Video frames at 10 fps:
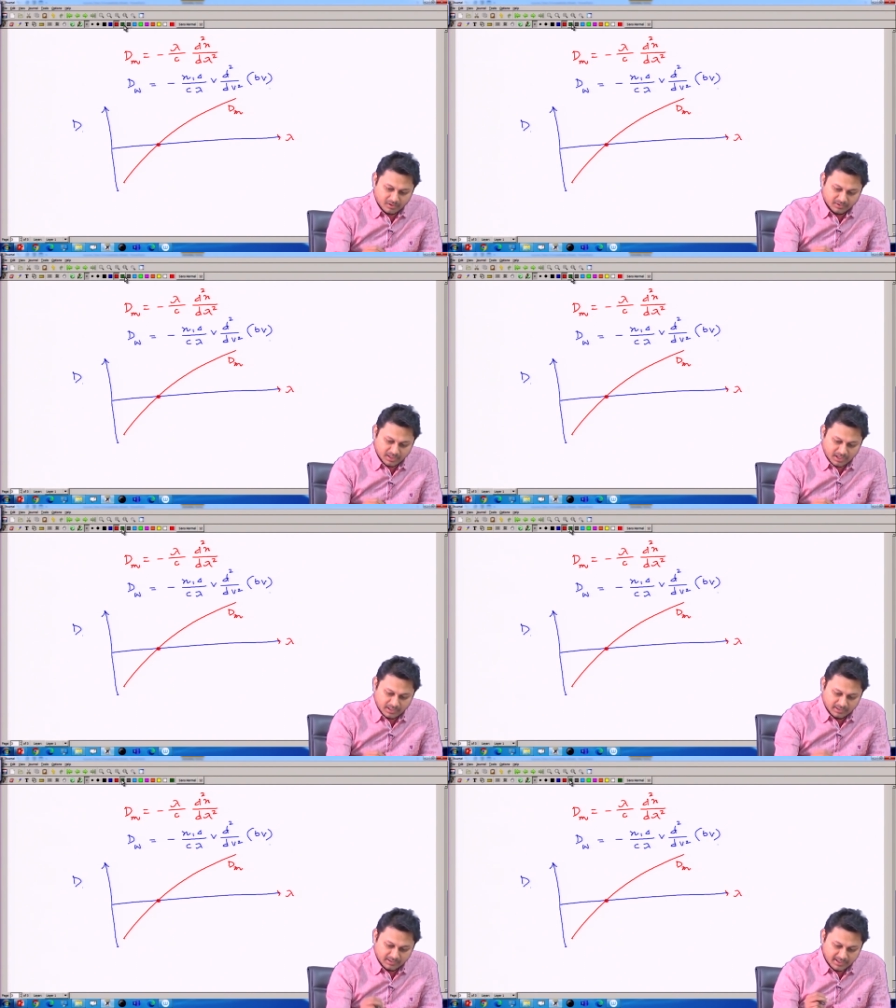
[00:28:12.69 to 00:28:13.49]
On the
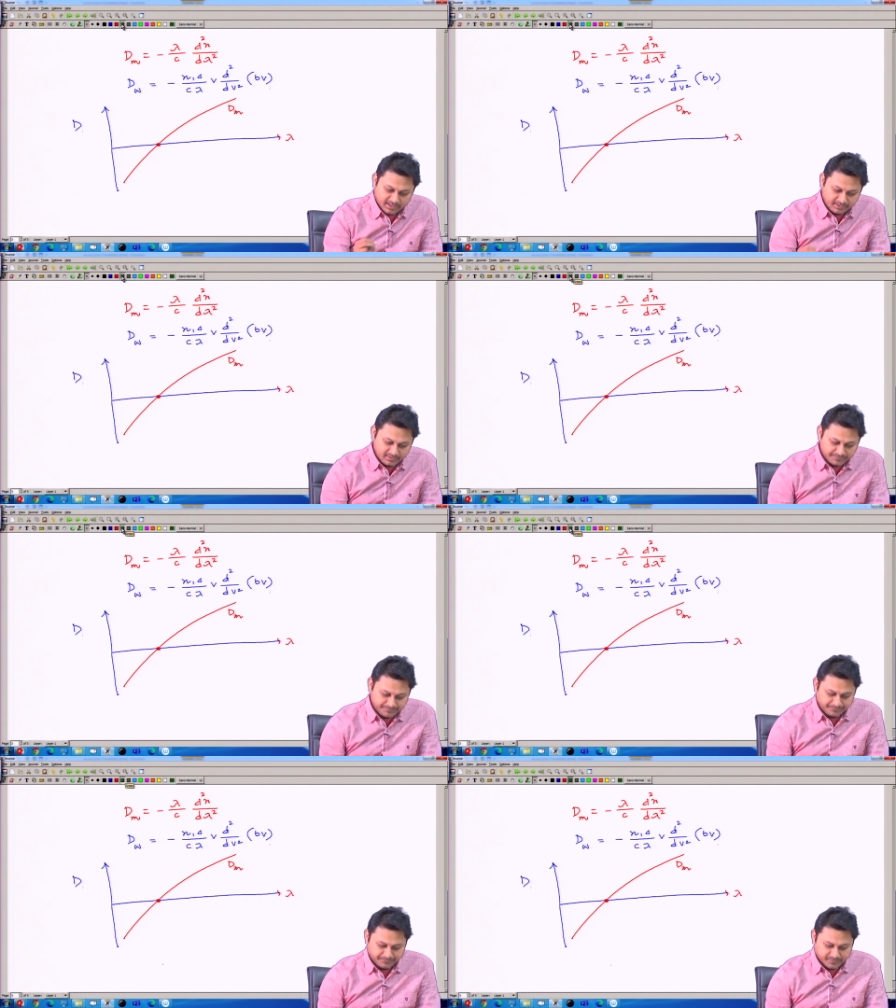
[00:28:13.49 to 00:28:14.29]
other hand,
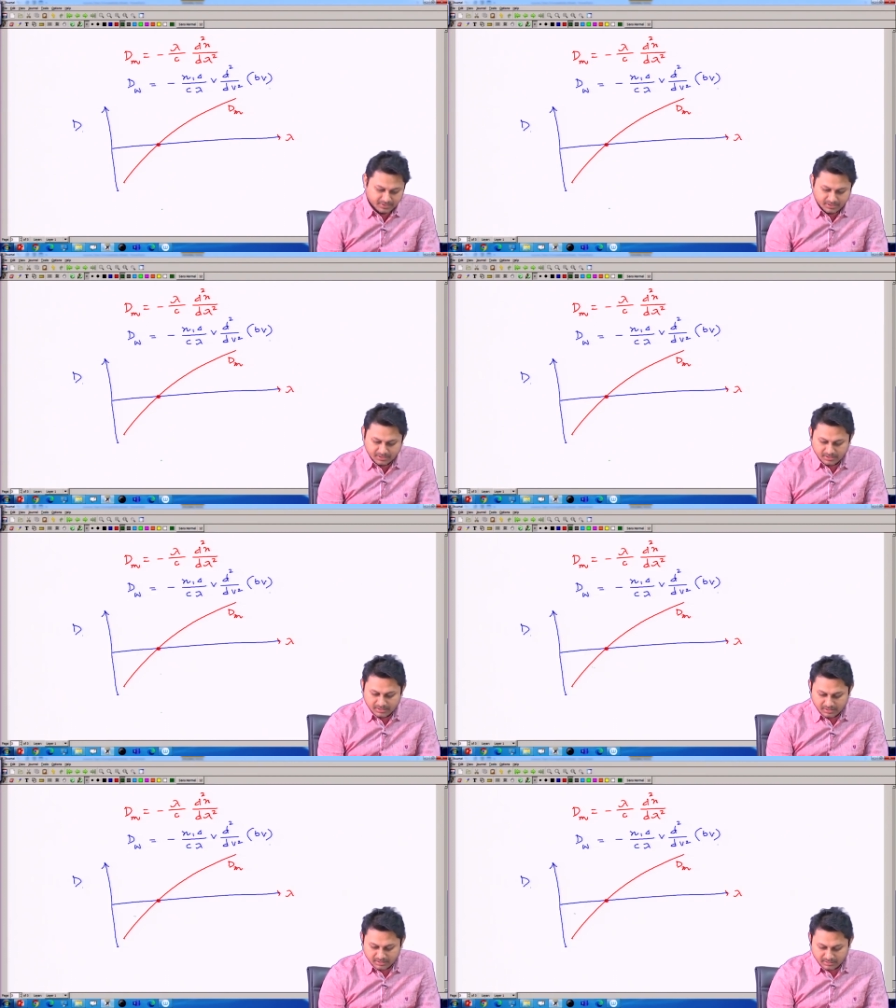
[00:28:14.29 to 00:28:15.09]

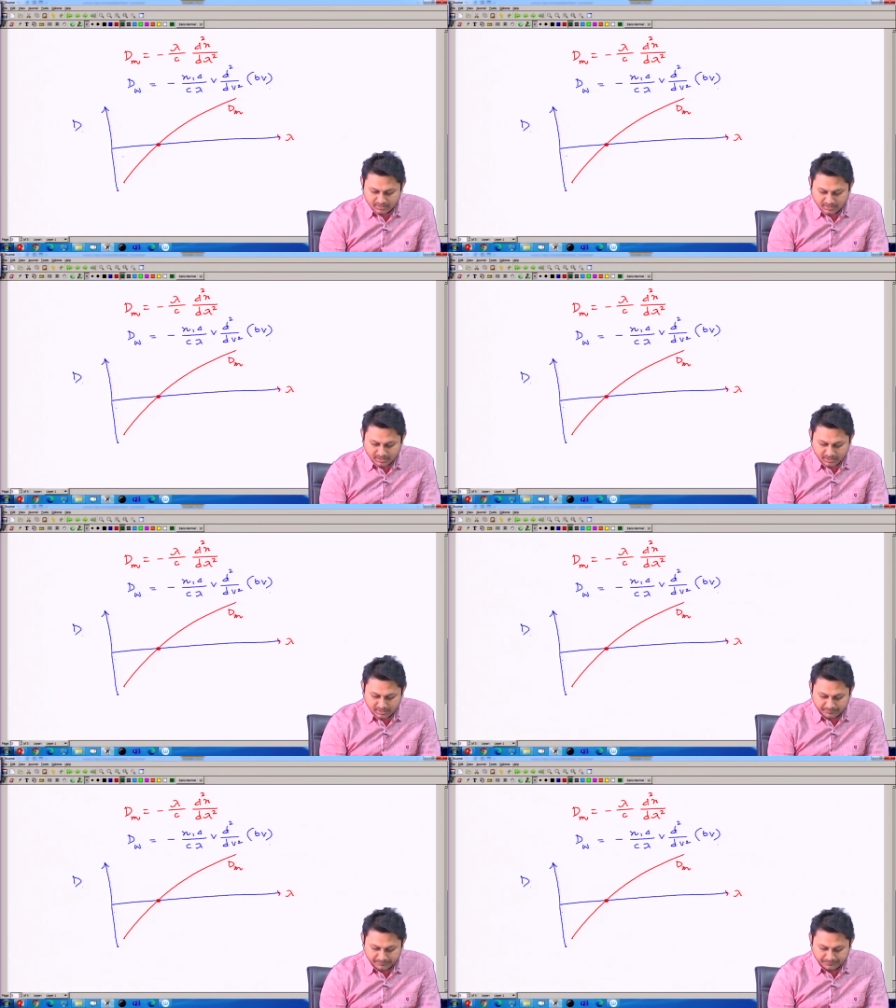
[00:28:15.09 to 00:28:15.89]

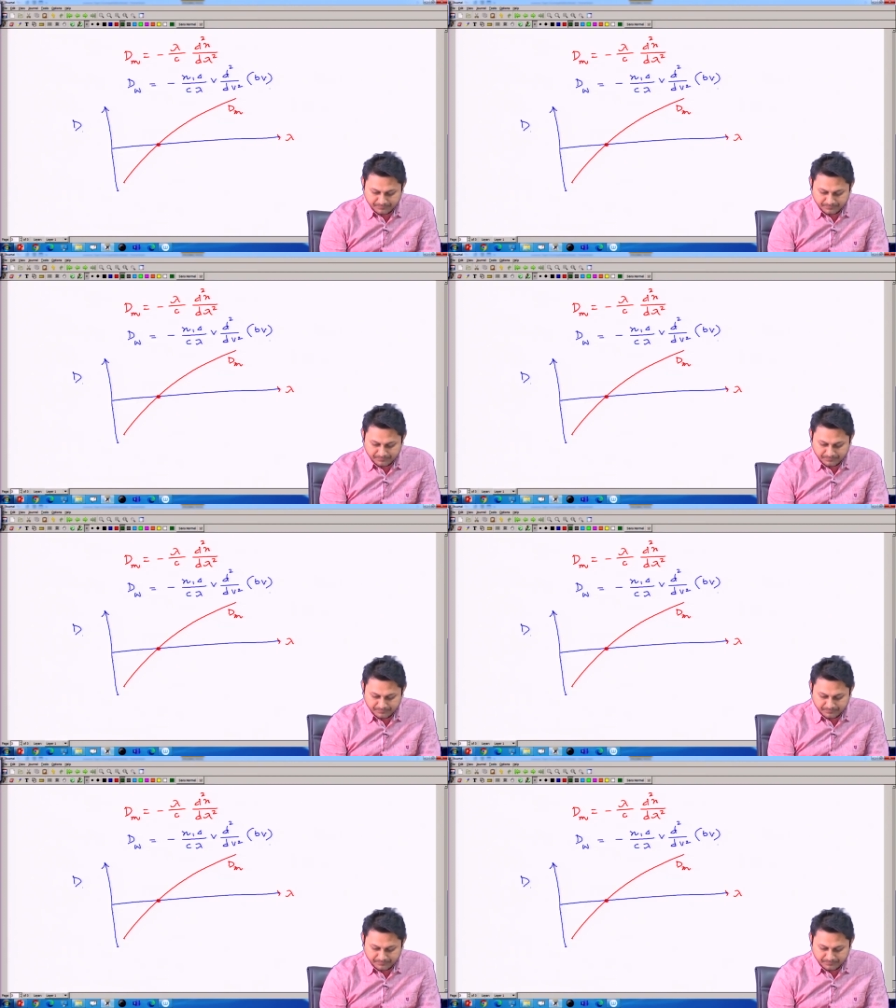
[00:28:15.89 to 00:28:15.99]
the